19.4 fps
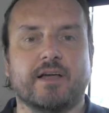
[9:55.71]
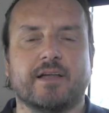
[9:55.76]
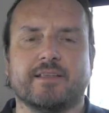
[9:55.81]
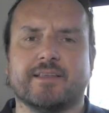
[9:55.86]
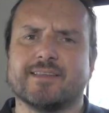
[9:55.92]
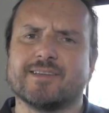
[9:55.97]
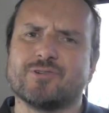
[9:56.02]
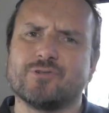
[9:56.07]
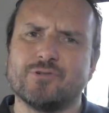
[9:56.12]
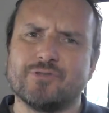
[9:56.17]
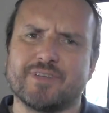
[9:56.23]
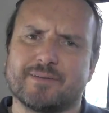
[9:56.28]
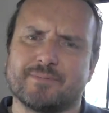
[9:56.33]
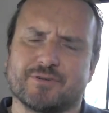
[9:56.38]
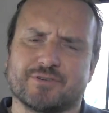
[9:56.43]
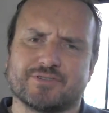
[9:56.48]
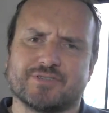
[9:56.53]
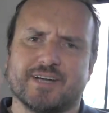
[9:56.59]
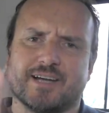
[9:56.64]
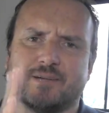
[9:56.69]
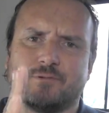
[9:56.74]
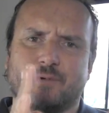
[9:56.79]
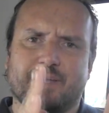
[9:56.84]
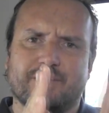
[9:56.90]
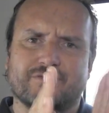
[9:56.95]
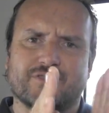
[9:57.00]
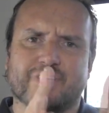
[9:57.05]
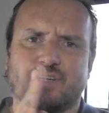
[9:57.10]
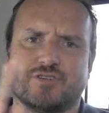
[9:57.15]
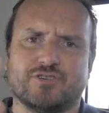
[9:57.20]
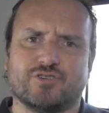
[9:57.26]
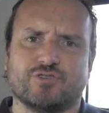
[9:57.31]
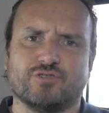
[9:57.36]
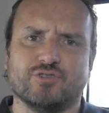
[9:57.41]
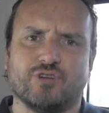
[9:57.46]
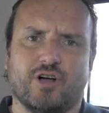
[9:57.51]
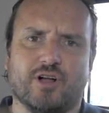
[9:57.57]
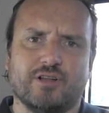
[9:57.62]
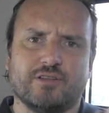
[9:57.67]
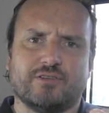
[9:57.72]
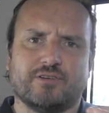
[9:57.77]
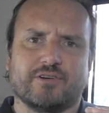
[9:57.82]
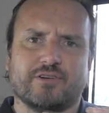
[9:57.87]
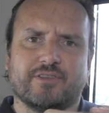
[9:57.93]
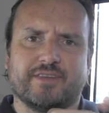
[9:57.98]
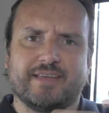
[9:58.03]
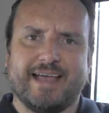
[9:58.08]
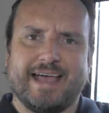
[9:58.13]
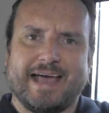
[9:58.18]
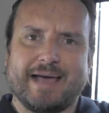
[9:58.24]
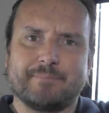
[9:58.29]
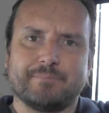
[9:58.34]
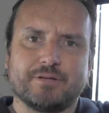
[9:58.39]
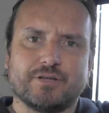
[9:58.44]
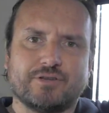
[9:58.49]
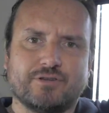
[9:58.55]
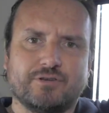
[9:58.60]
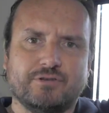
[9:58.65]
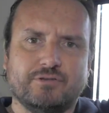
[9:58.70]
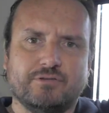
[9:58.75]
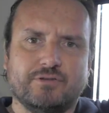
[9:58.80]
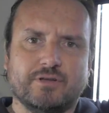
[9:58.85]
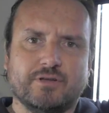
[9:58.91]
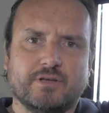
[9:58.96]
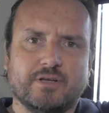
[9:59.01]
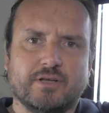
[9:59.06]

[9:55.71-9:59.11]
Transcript: Now, the cool thing about sine waves is you can alter the amplitude,